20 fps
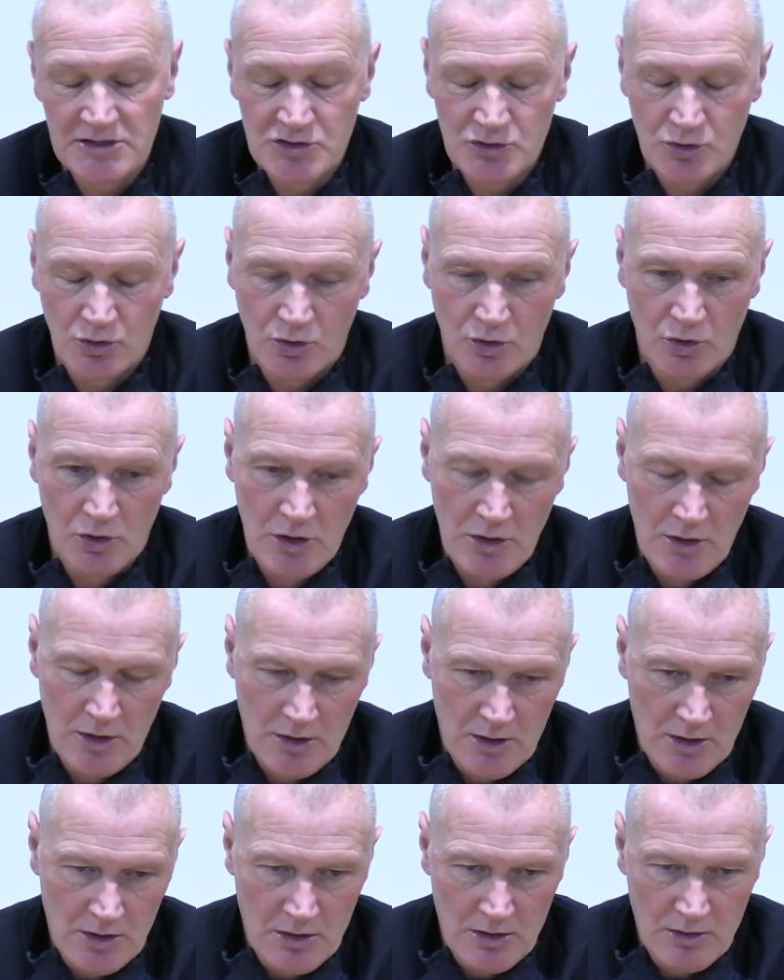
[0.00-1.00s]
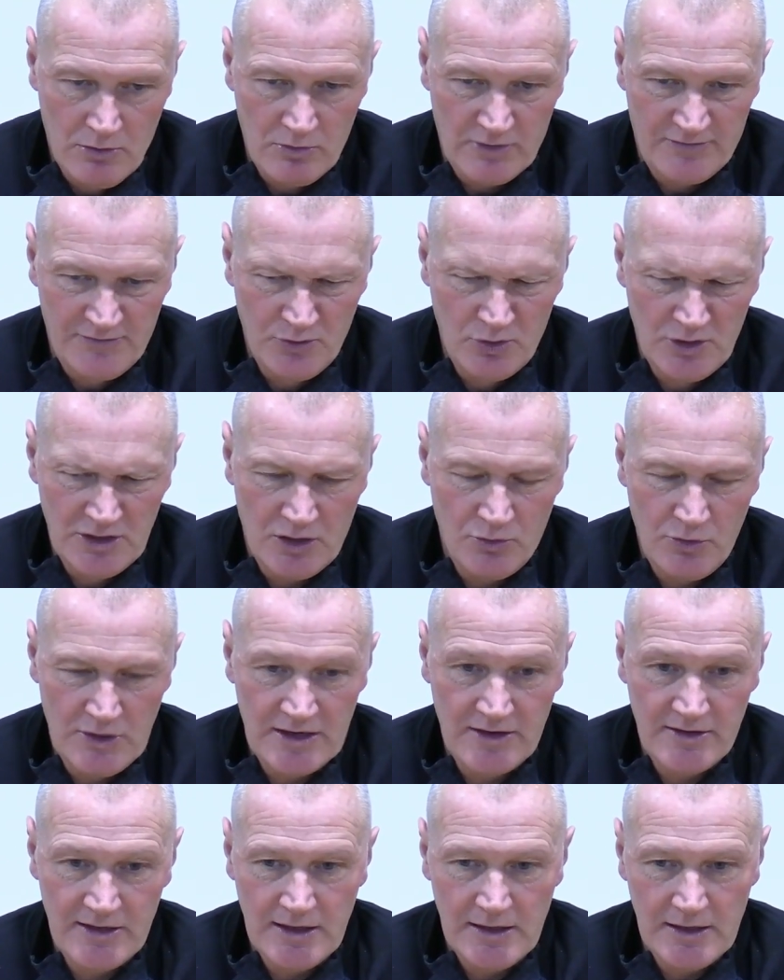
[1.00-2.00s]
So we're fully
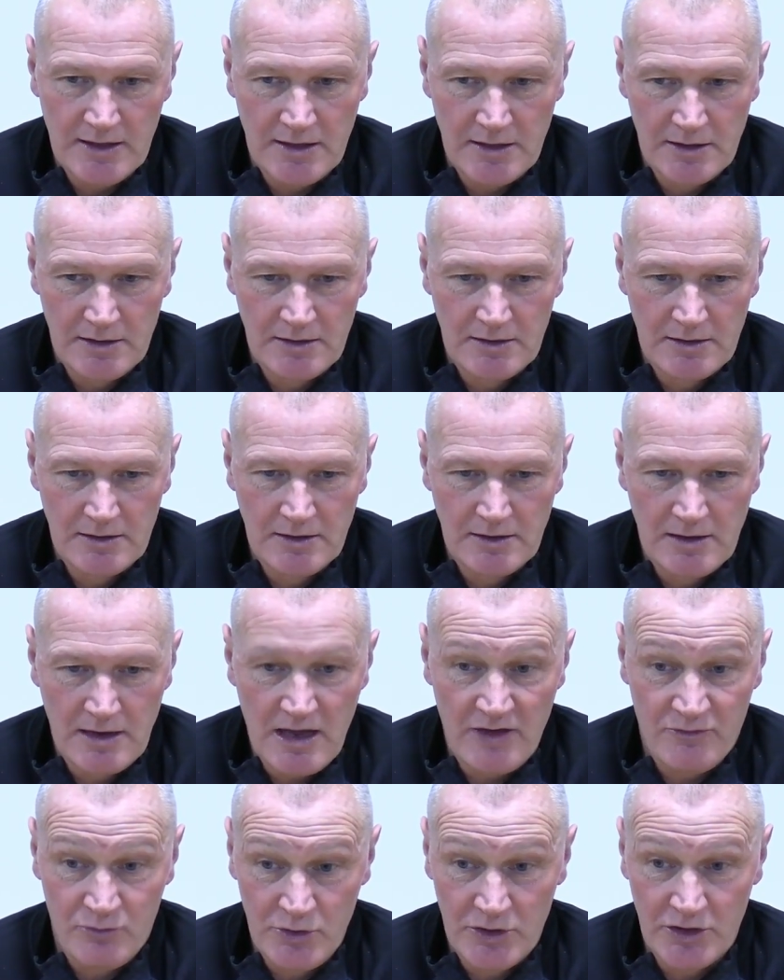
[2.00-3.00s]
aware that if